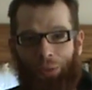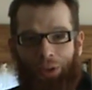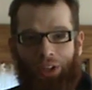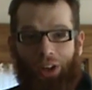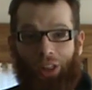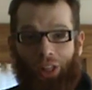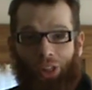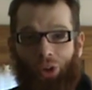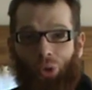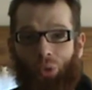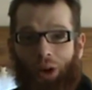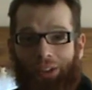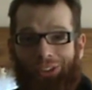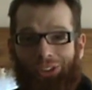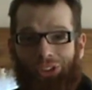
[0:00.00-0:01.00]
into the low
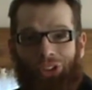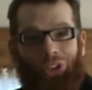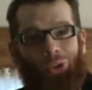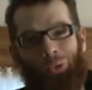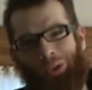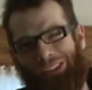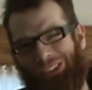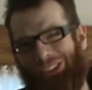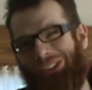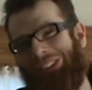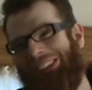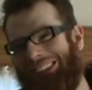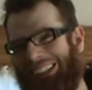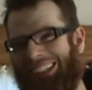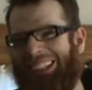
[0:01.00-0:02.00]
register, which